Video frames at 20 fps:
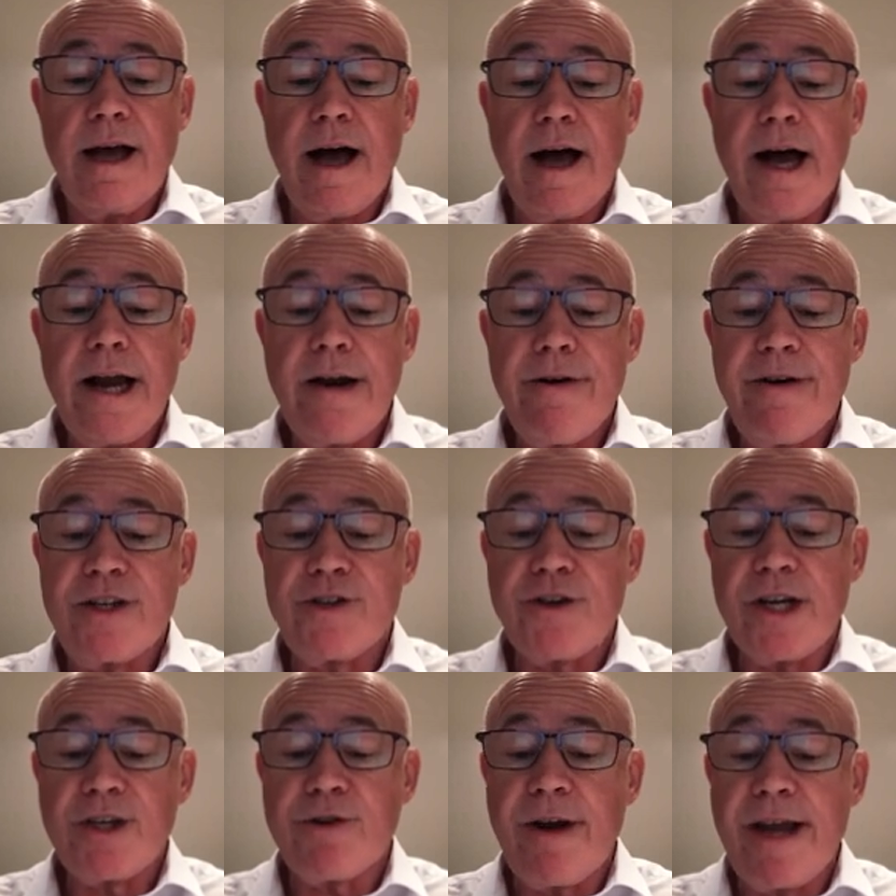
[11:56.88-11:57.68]
Higher
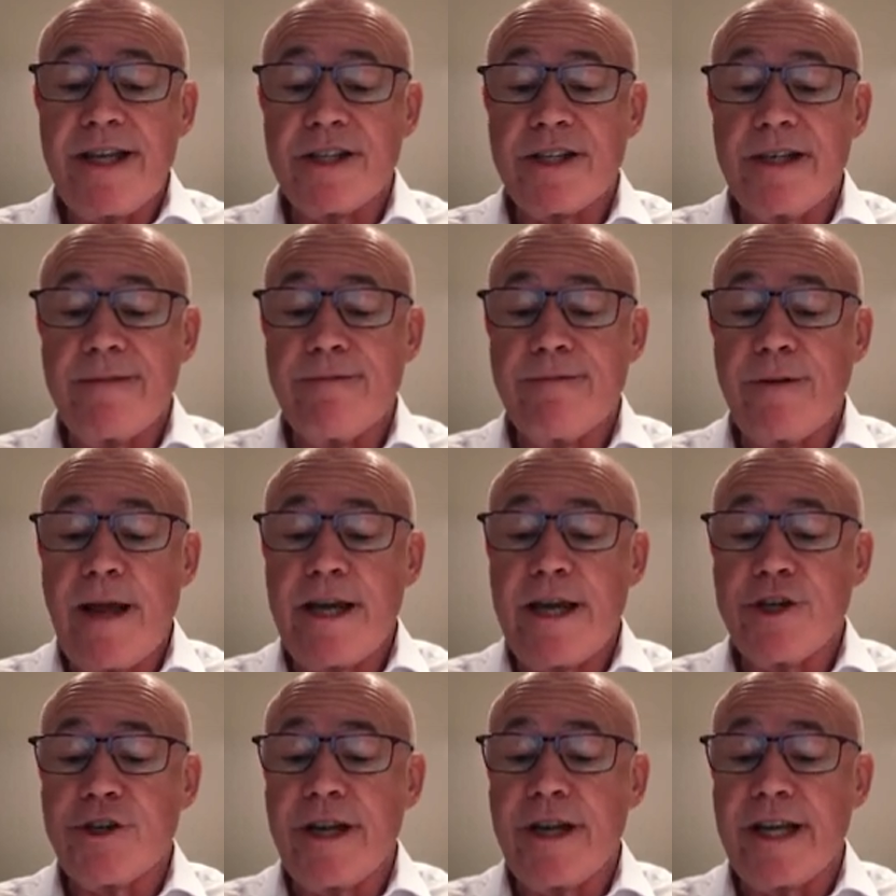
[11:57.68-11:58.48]
interest rates and
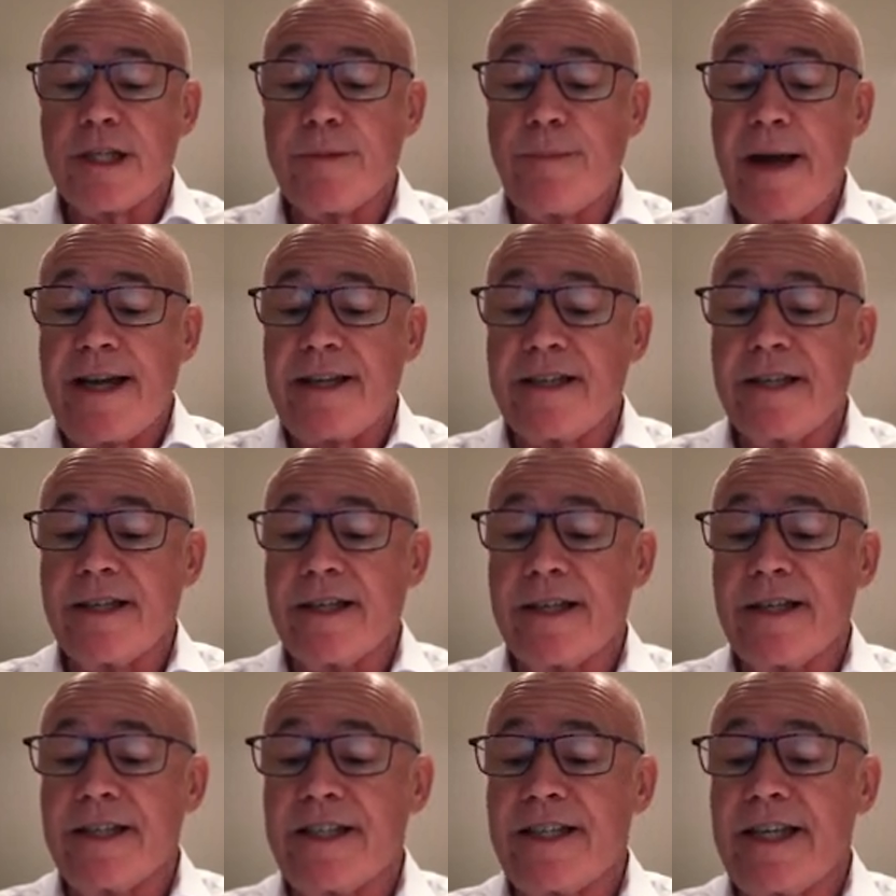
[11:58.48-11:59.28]
inflation expected
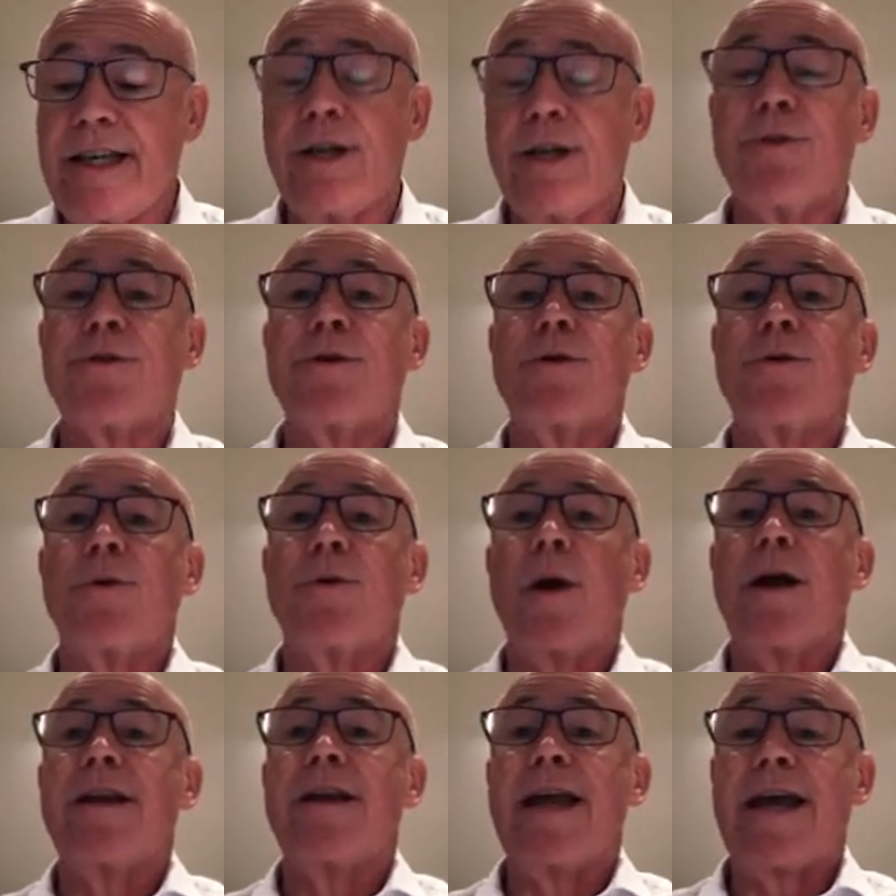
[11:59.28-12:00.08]
to continue
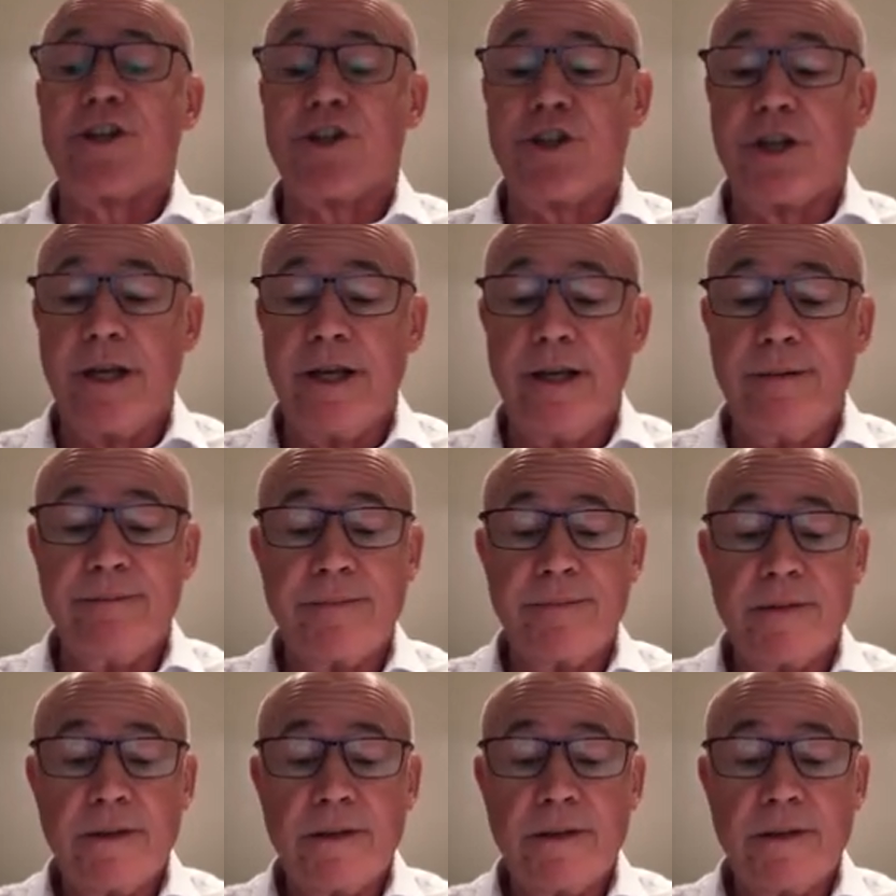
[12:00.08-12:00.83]
through next year.